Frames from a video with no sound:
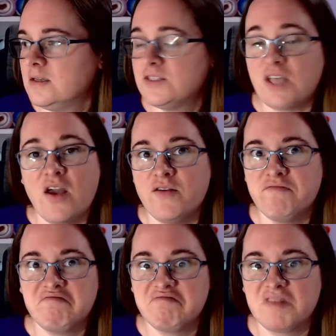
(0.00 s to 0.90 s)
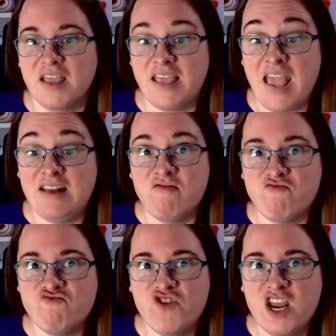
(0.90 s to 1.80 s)
So
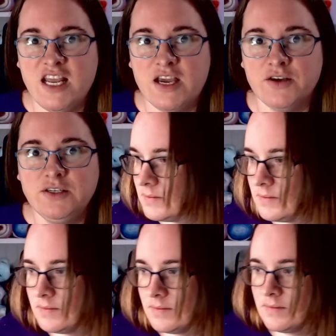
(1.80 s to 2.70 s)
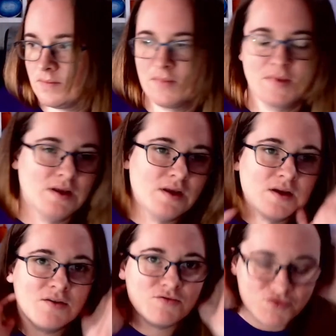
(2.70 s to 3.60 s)
again, really good.
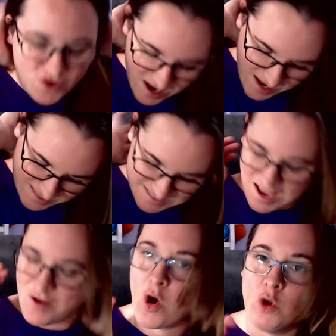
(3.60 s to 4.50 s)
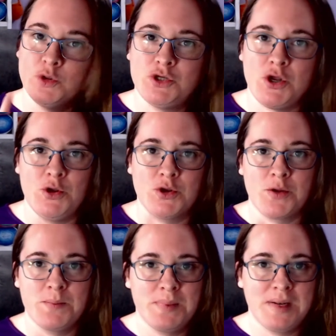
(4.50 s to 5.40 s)
Right, so on to
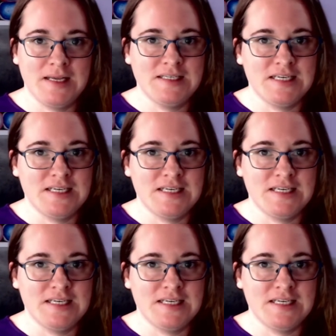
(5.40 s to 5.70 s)
completed